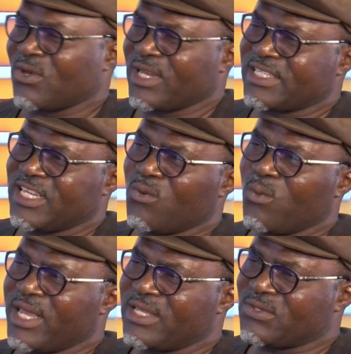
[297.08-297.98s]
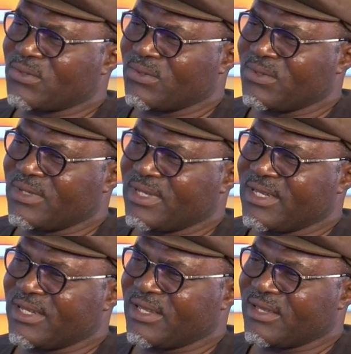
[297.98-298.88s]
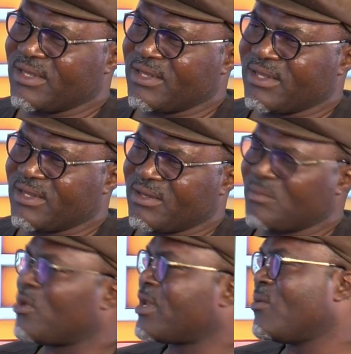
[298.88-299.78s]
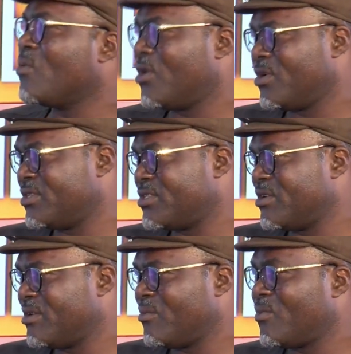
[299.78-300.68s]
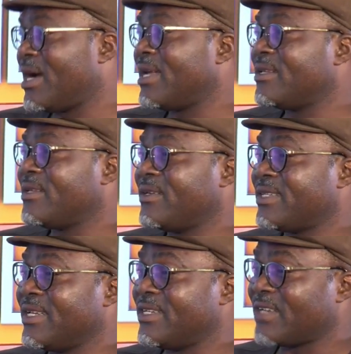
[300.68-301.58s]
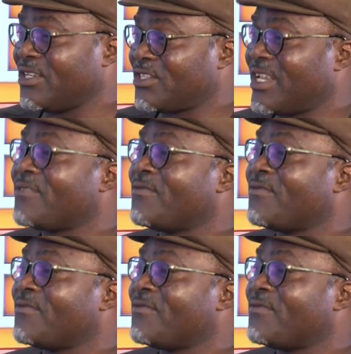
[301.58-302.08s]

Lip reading: connect in a way to the modern world while retaining the traditional